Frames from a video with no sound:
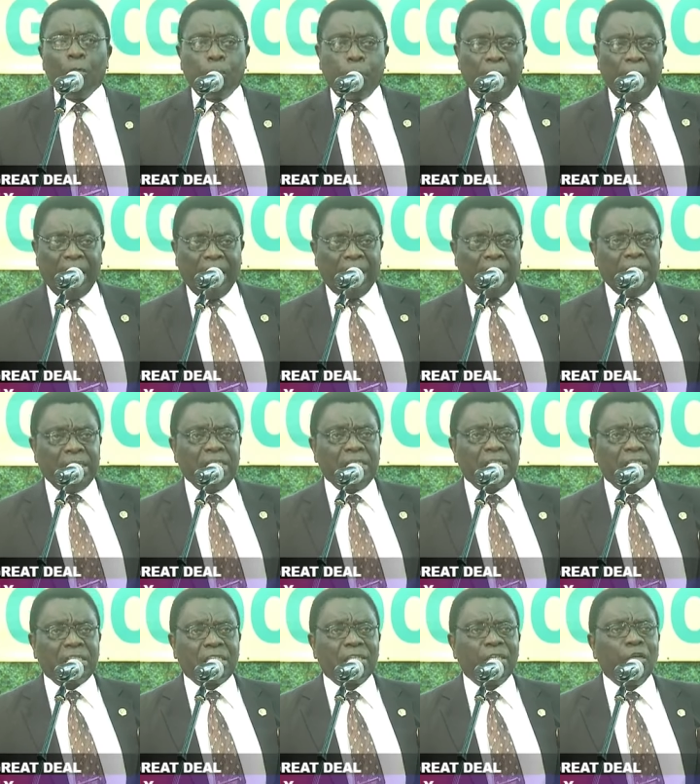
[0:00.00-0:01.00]

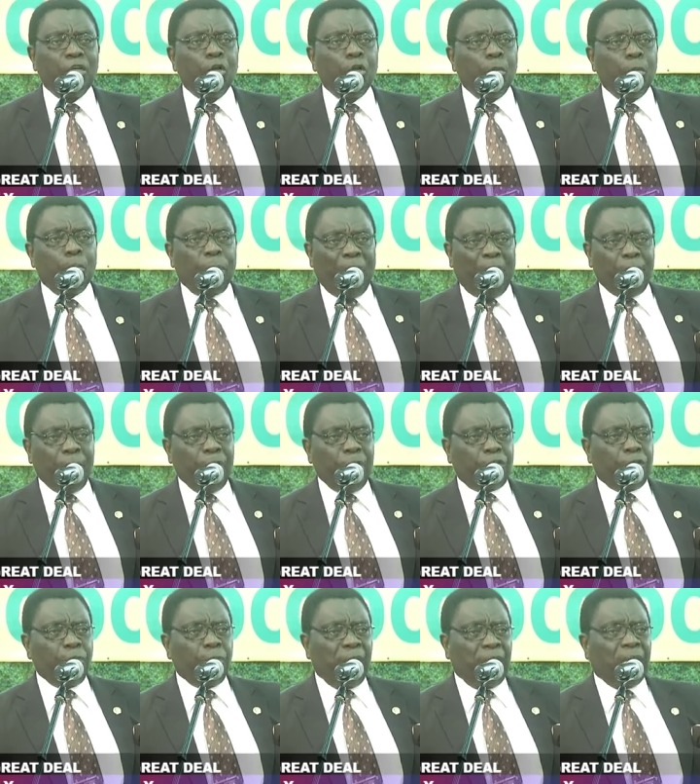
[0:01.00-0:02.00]
Please
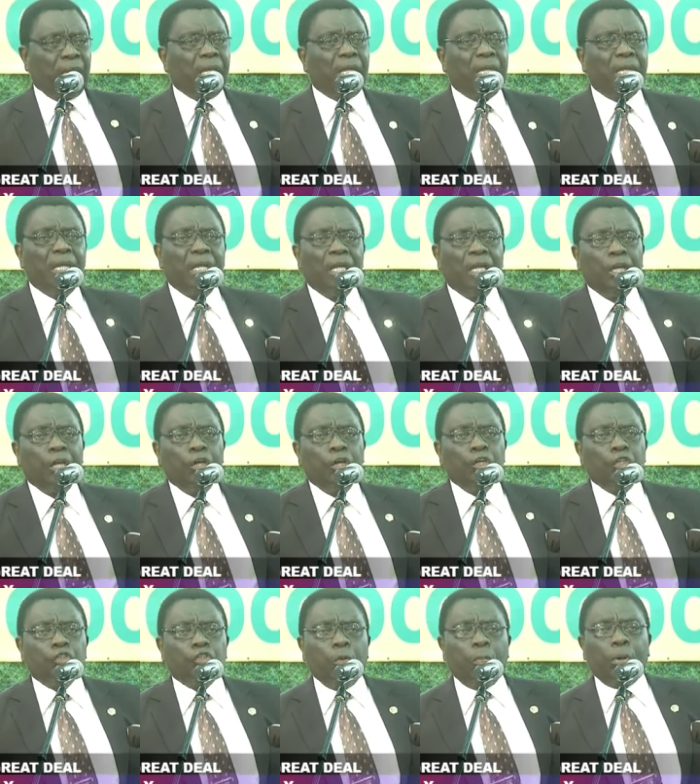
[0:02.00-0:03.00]
permit me
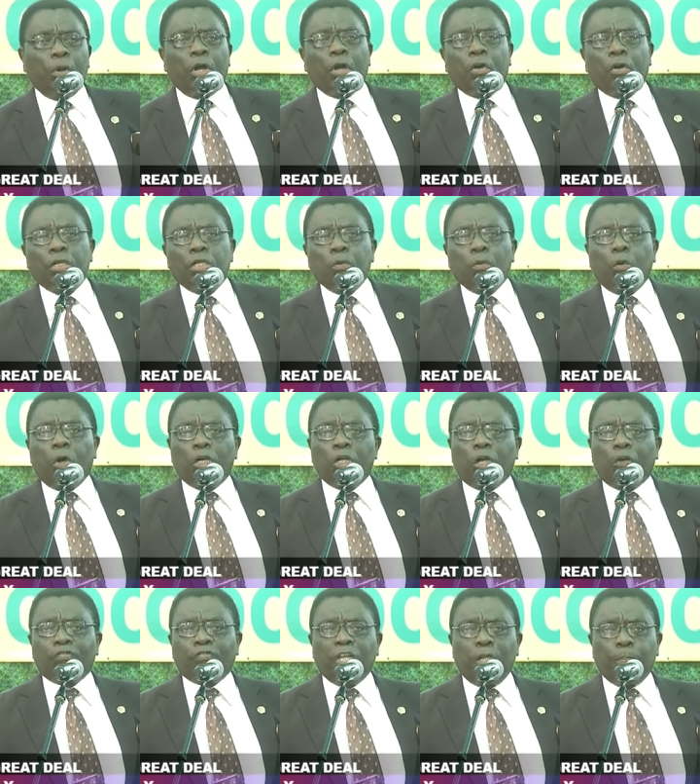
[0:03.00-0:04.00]
to borrow the word
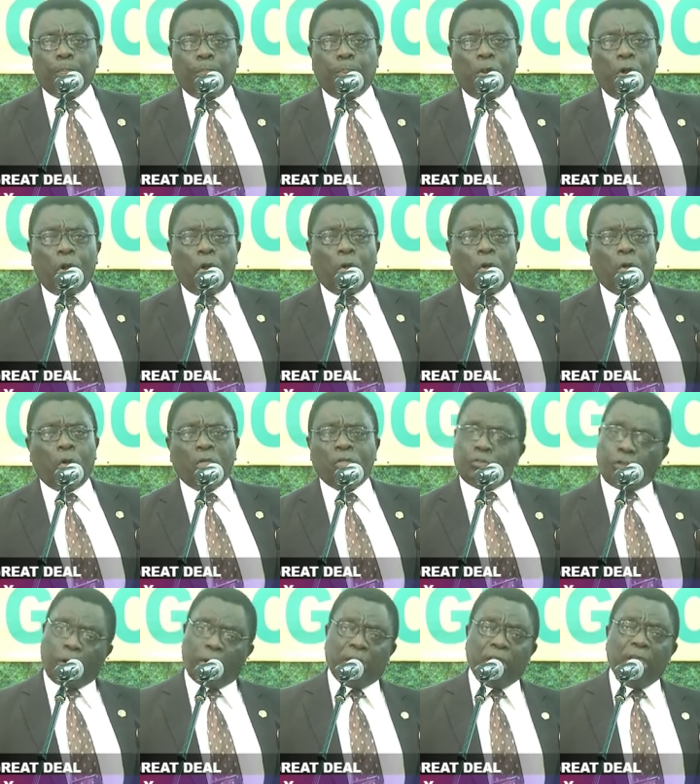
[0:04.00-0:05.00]
of St. Paul,
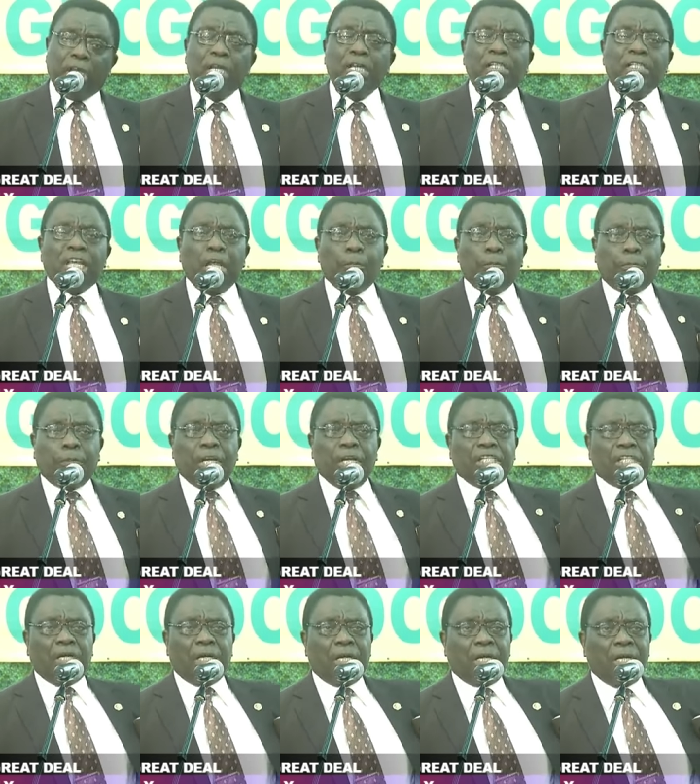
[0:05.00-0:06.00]
sorry, St.
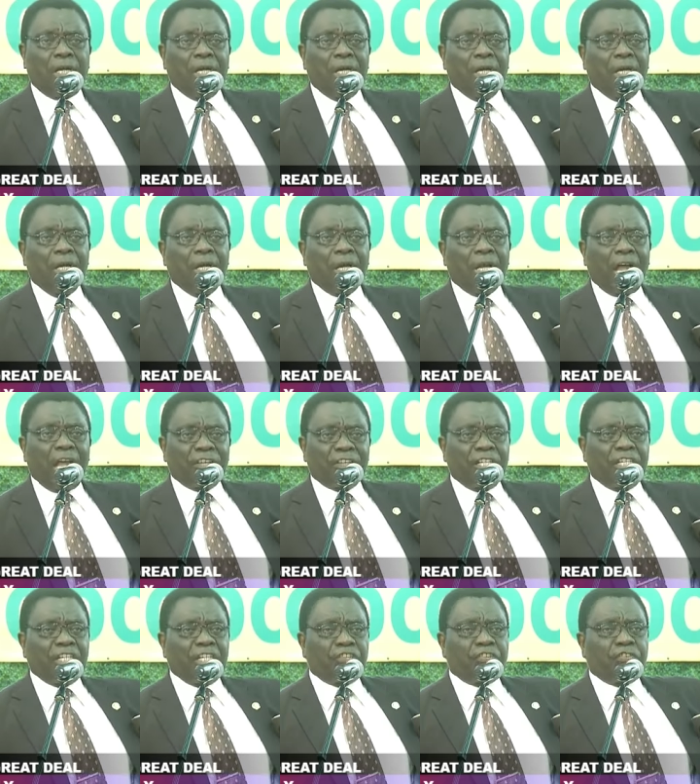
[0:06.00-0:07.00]
Peter, as
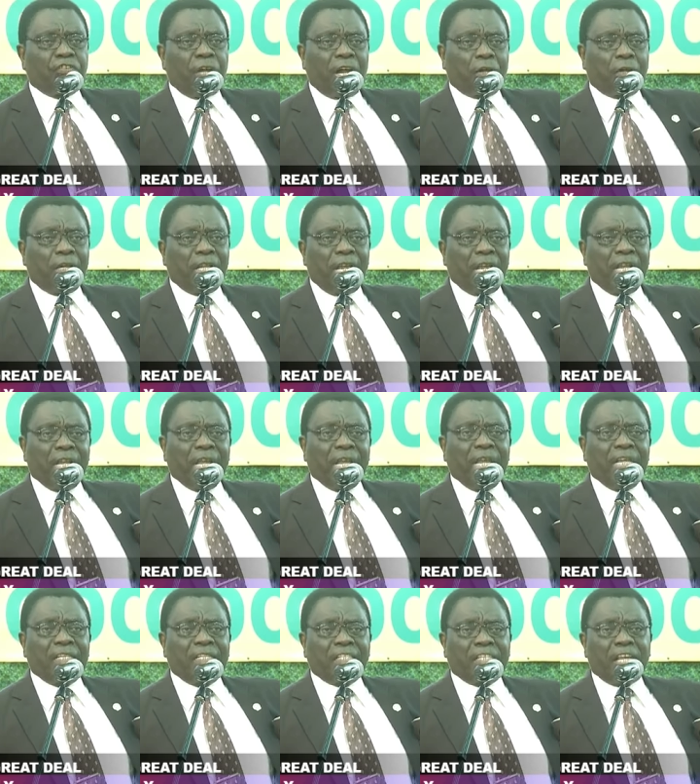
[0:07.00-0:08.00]
it is recorded
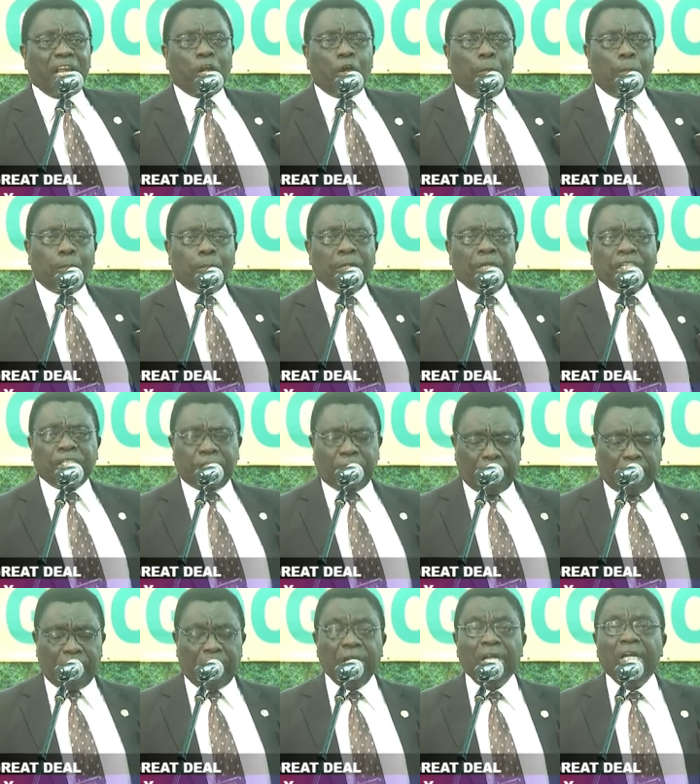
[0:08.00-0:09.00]
in 2
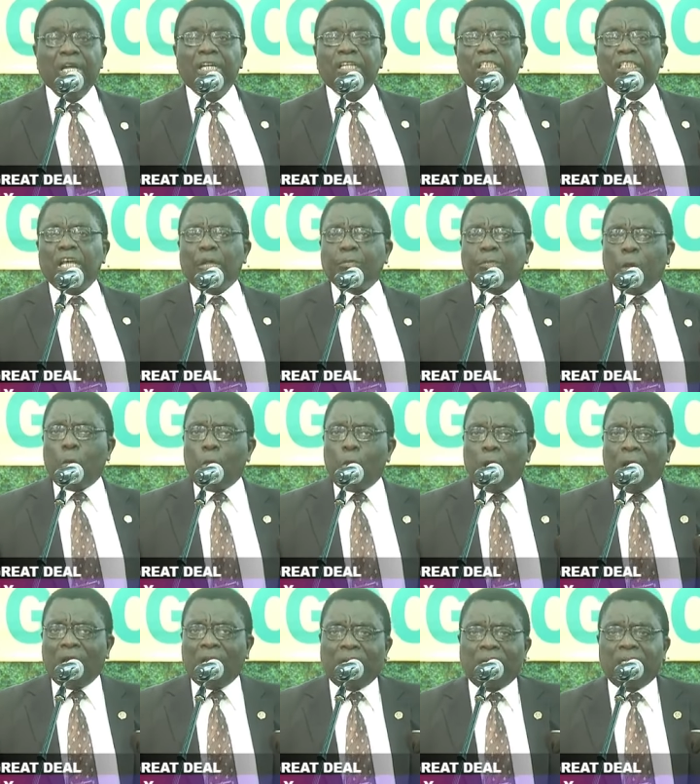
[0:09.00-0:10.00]
Peter chapter
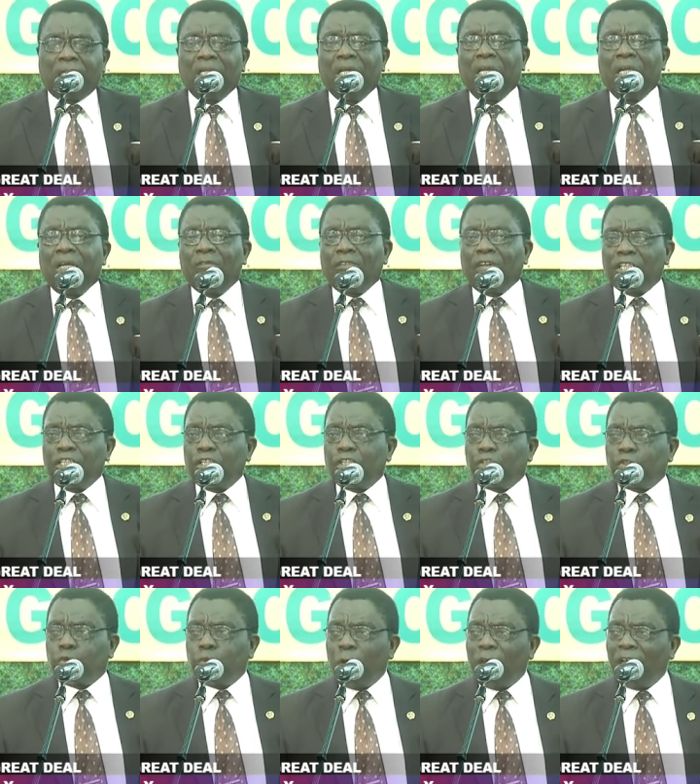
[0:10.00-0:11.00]
1,
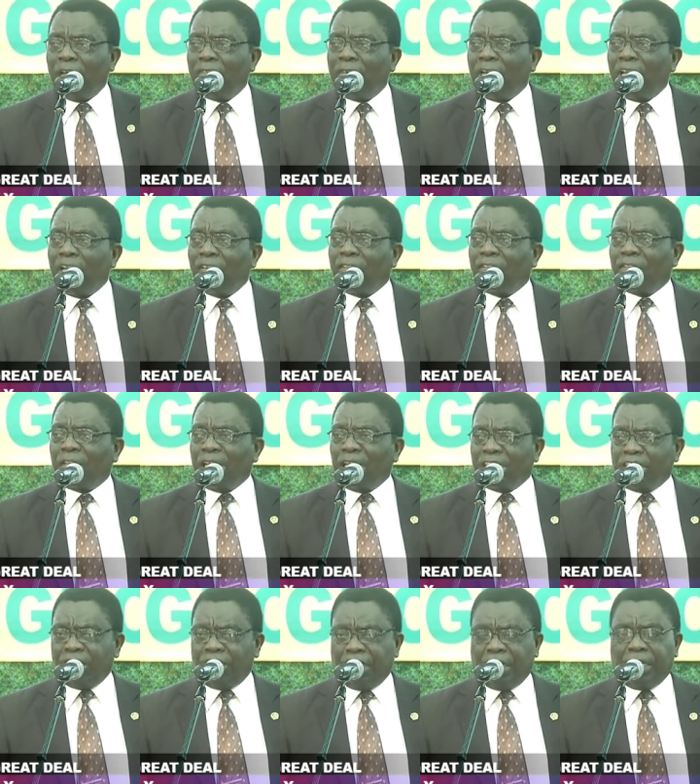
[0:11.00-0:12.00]
verses 12 and
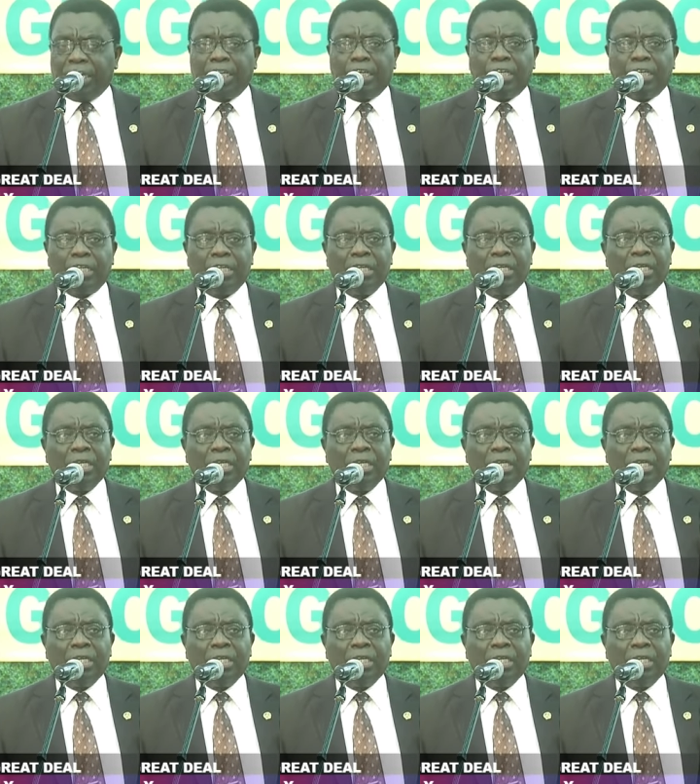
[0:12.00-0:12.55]
13.